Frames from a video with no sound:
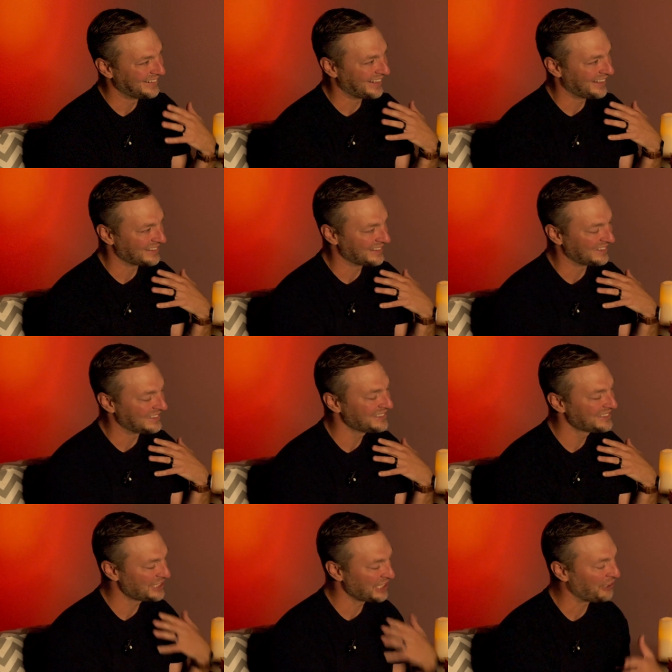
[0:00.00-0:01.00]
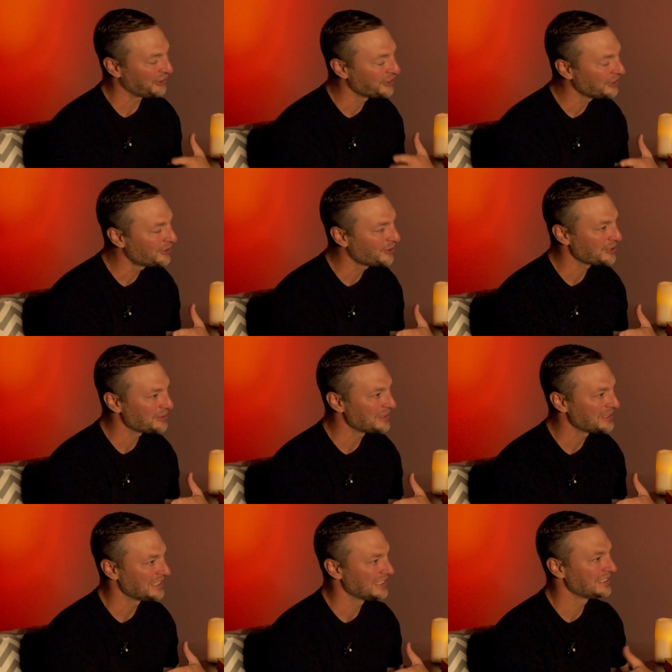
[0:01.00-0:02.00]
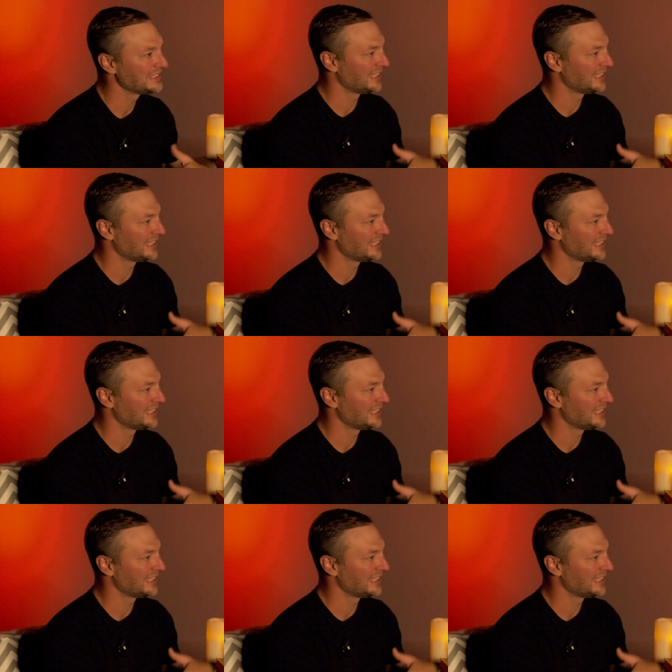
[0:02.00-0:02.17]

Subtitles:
at the childhood Christmases